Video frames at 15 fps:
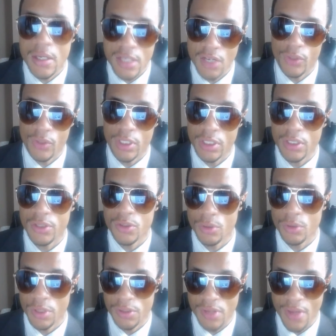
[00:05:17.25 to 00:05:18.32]
Definitely a good
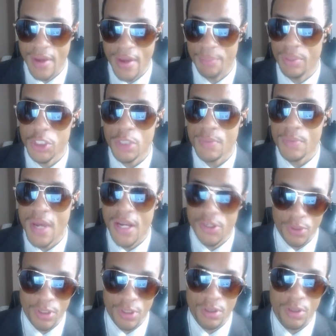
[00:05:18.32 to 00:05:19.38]
tool to use. Now that punching bag
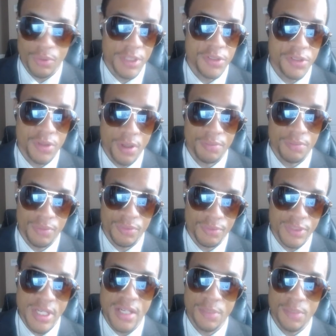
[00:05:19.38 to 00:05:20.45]
is where you're going to really
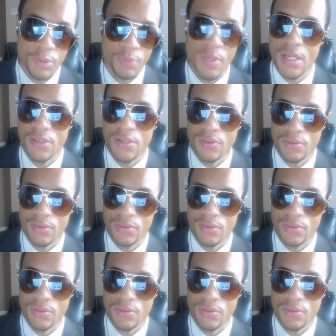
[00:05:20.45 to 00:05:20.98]
start taking up space.